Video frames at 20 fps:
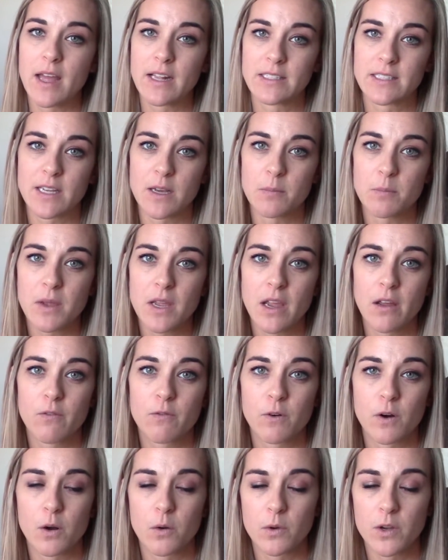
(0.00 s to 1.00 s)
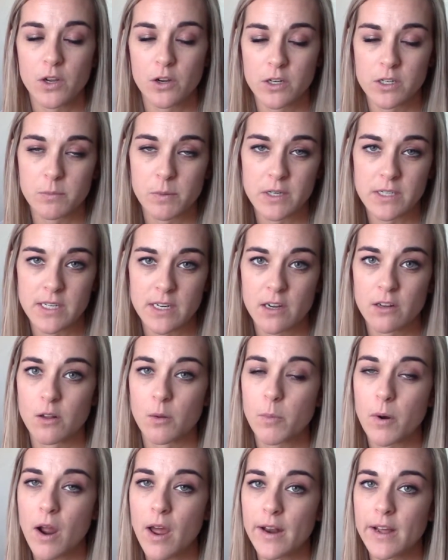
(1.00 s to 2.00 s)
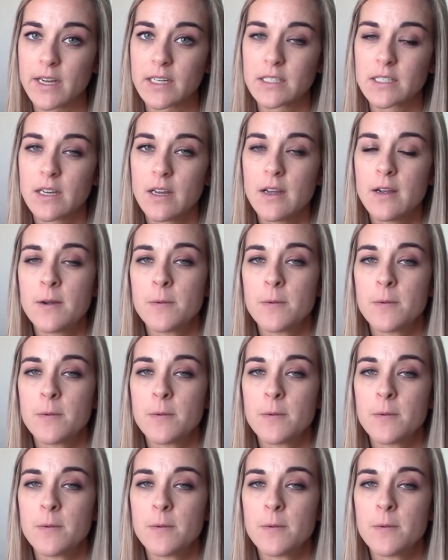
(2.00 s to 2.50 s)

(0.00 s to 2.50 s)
ends up being for your particular product.